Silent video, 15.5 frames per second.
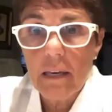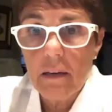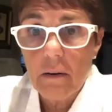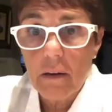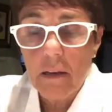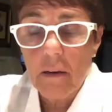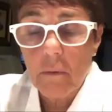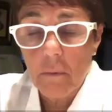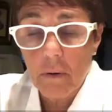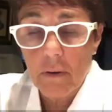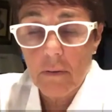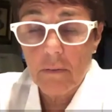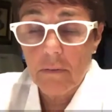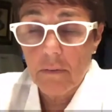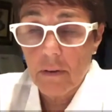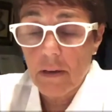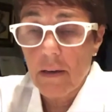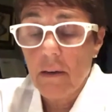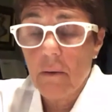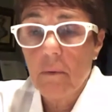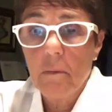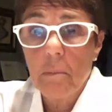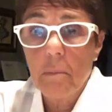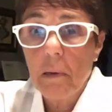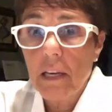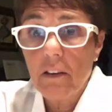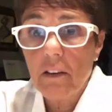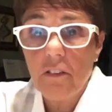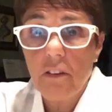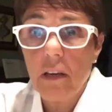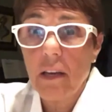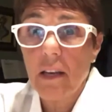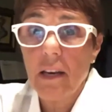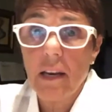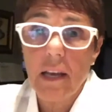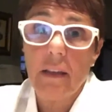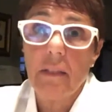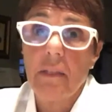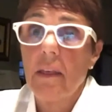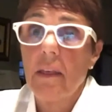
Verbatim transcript: it, it was, uh, it was Billie Jean and